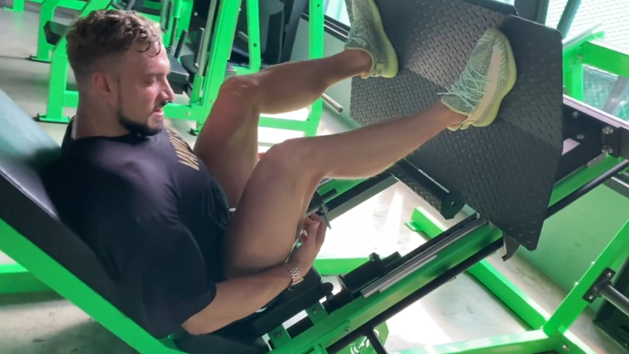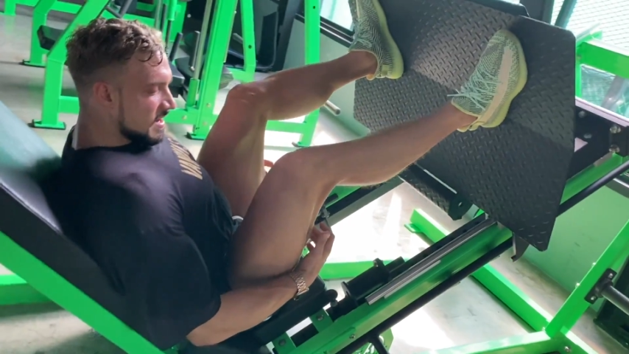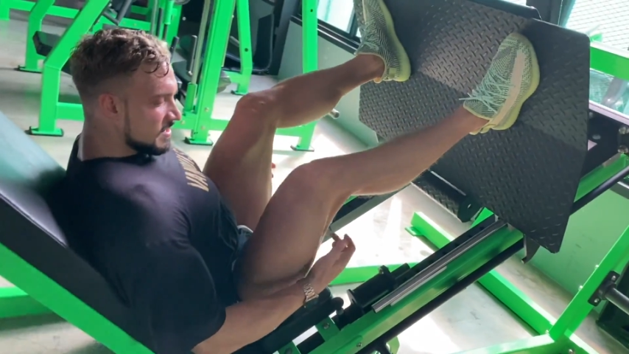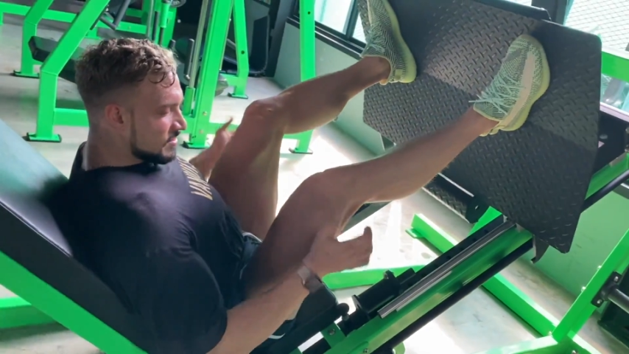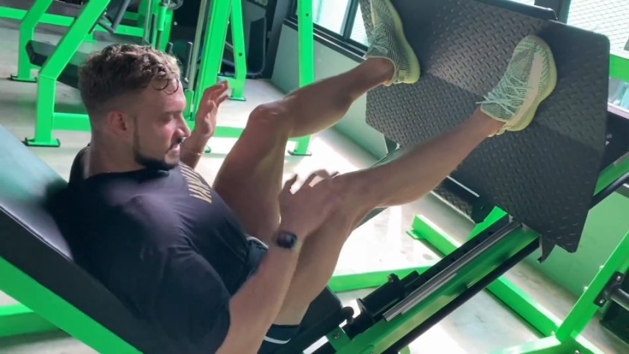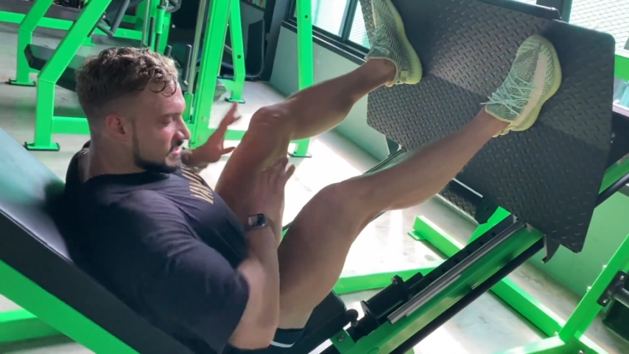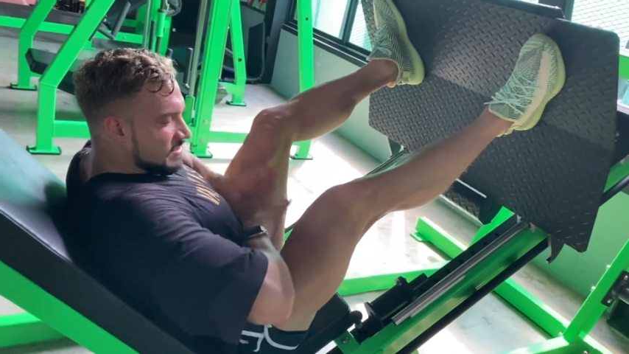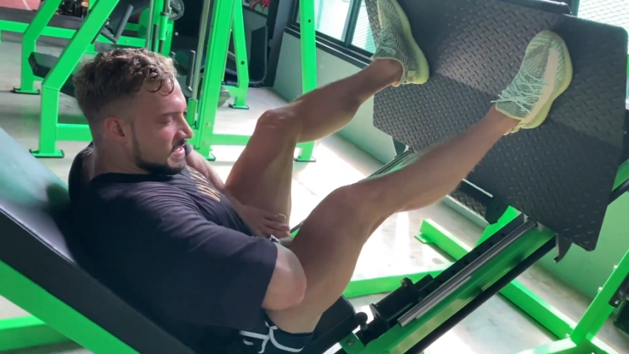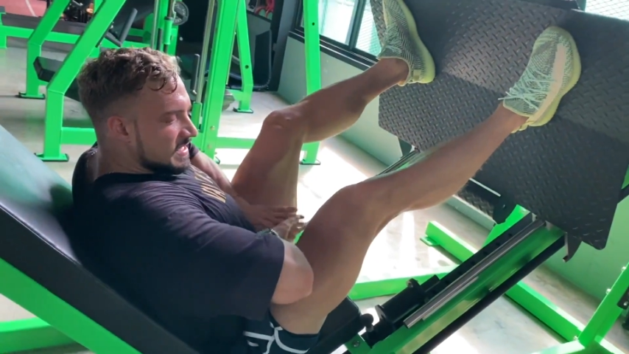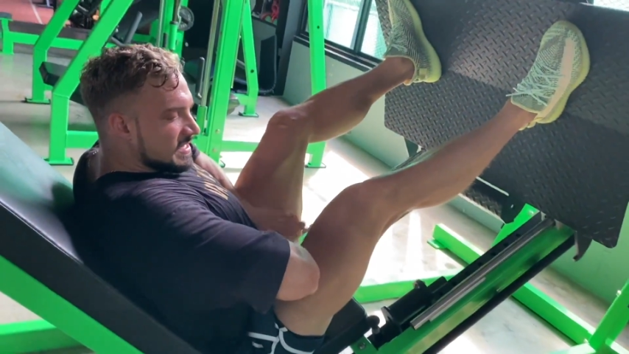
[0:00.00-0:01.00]
and also
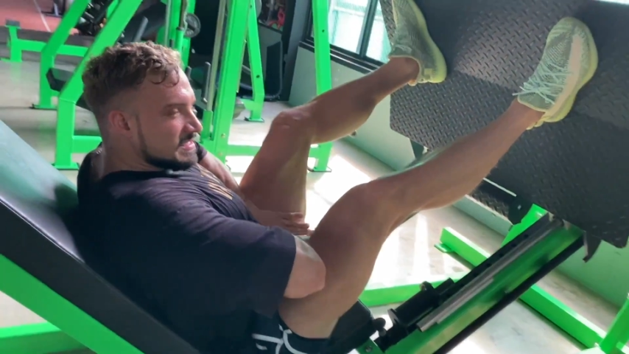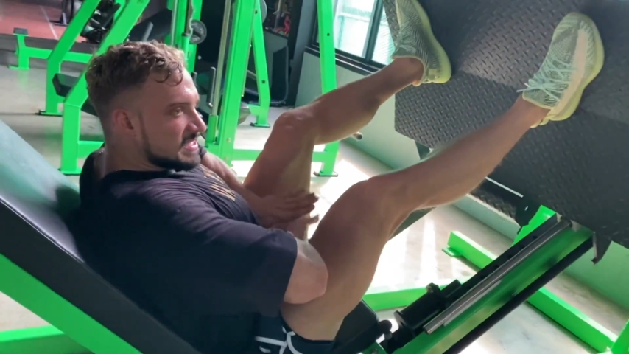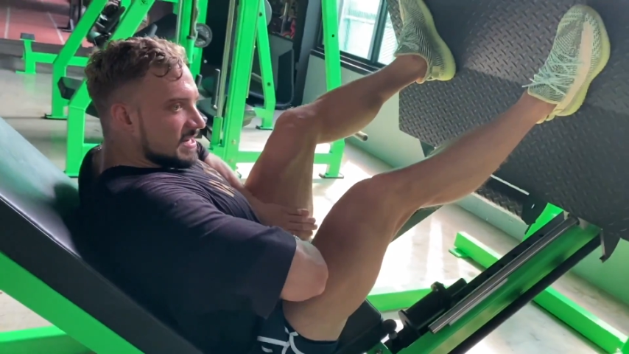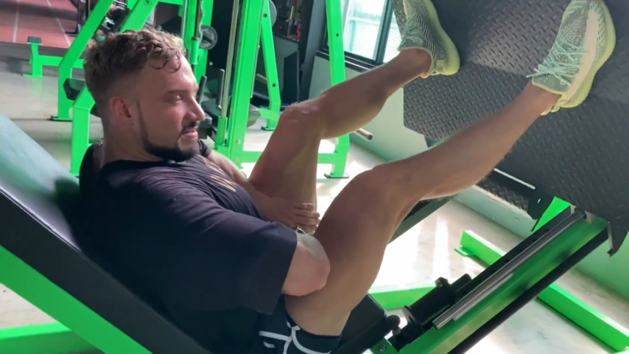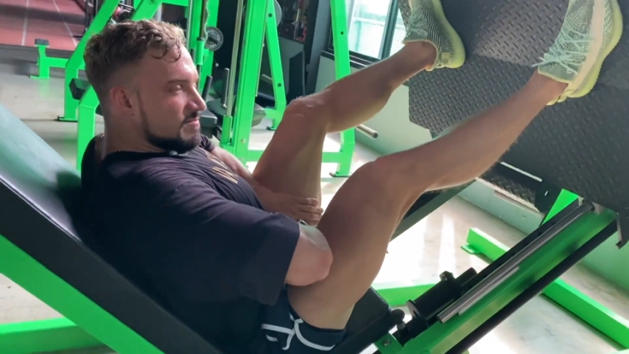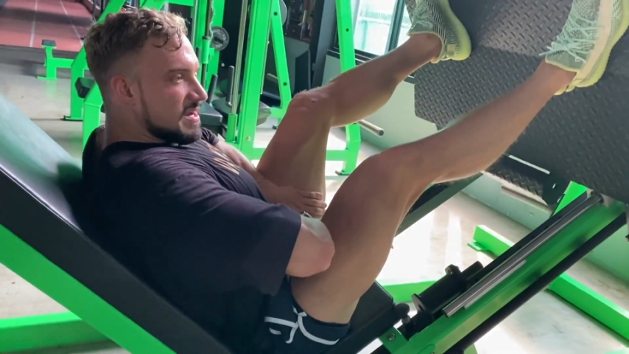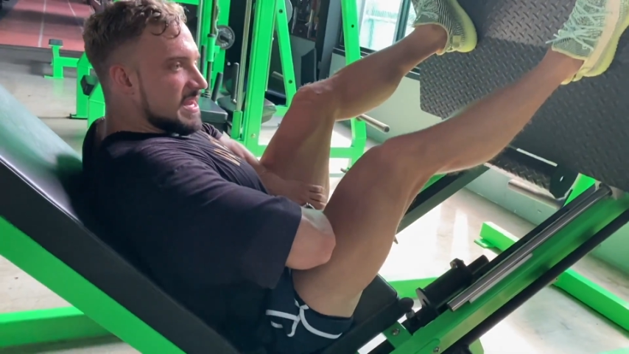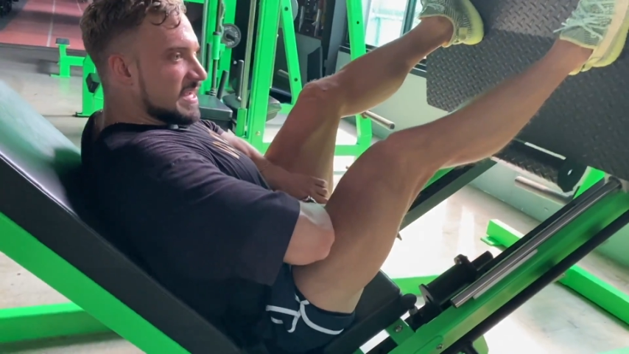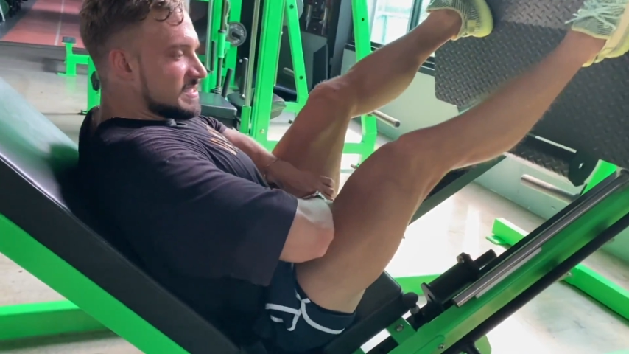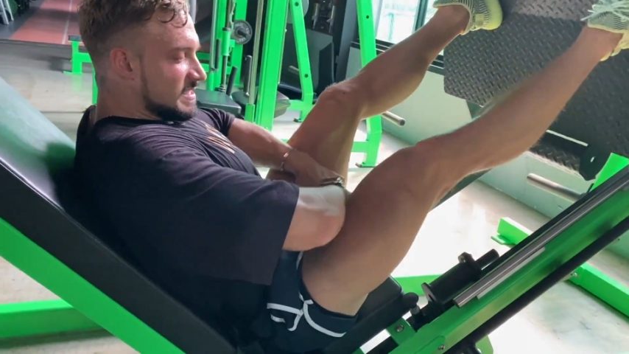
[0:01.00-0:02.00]
in the inside of my
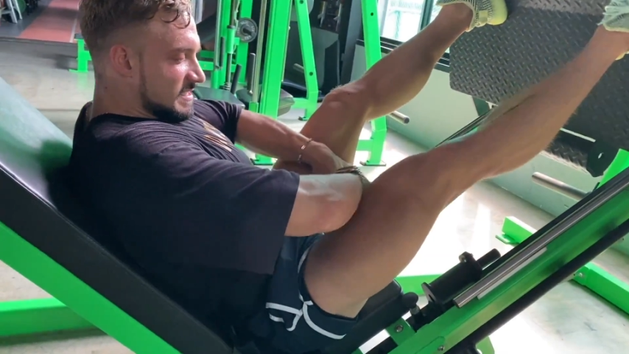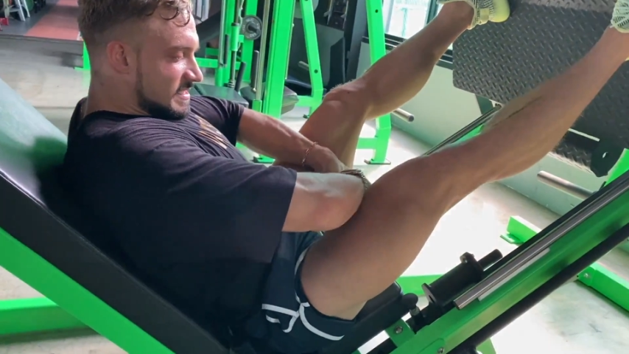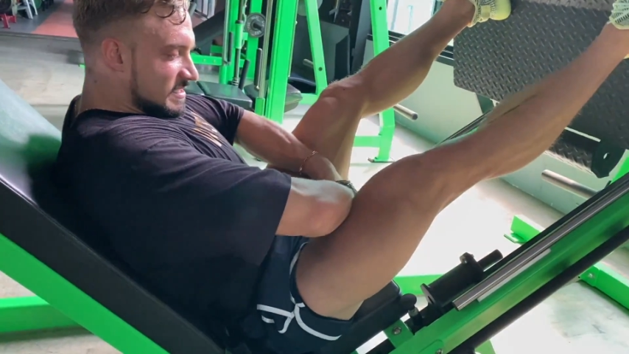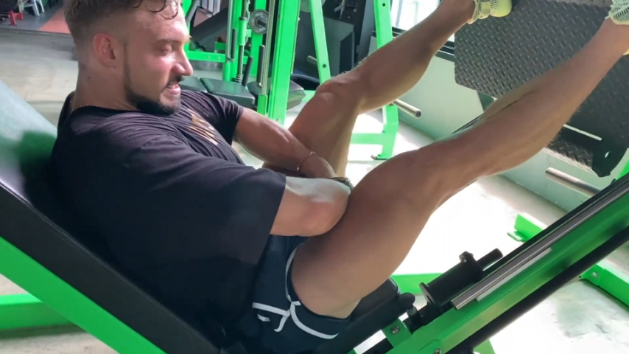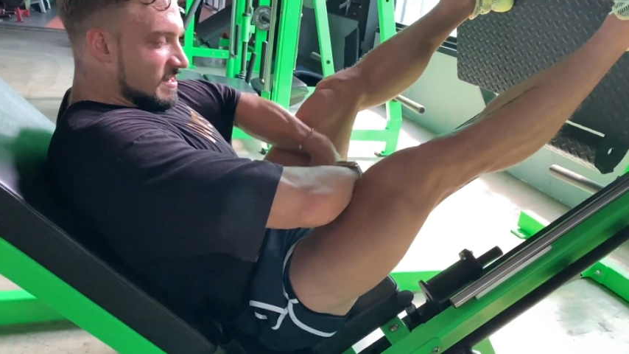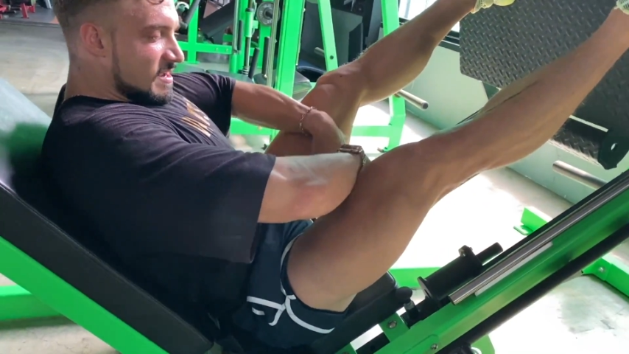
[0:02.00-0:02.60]
legs. This is